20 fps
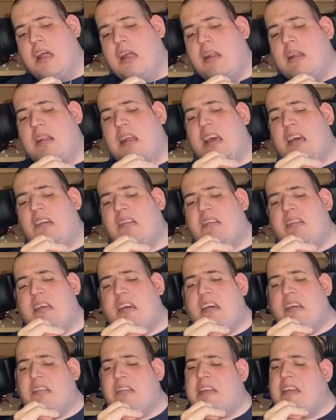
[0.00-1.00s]
This
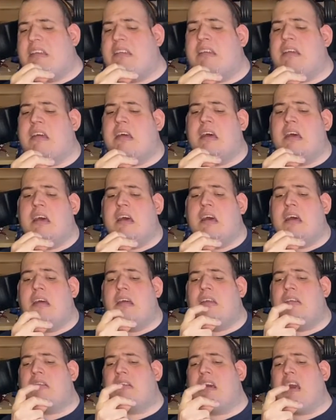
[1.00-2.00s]
is a
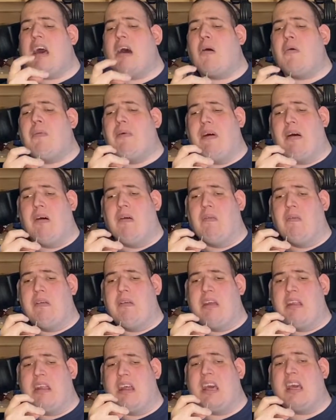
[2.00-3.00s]
scalpel,
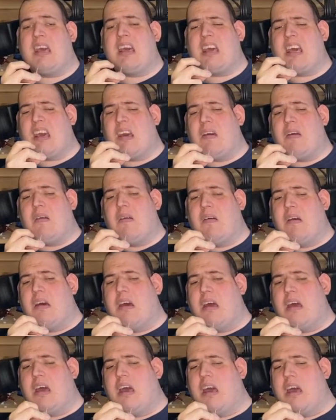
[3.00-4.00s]
we think,
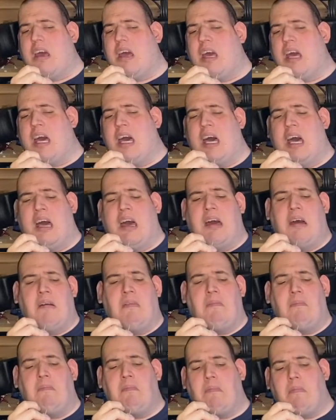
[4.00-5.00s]

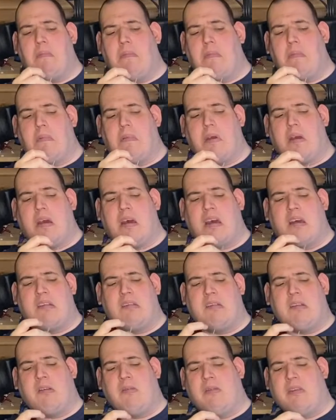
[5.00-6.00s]

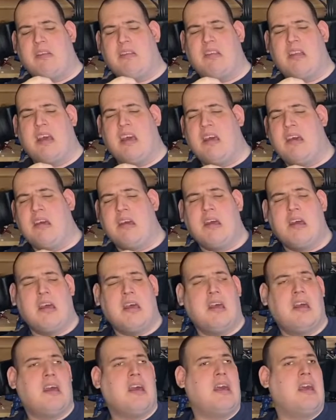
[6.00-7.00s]
because obviously
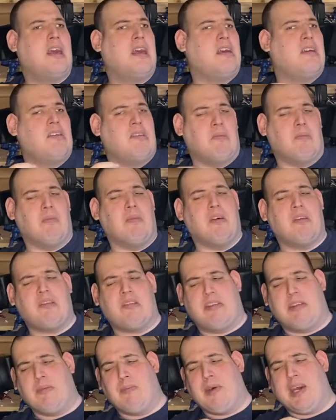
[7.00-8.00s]
he's a
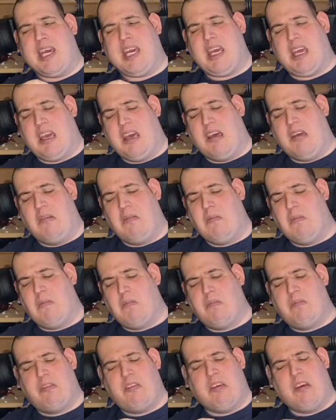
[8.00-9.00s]
monster maker,
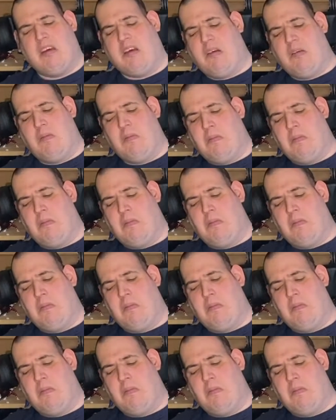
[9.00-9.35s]
so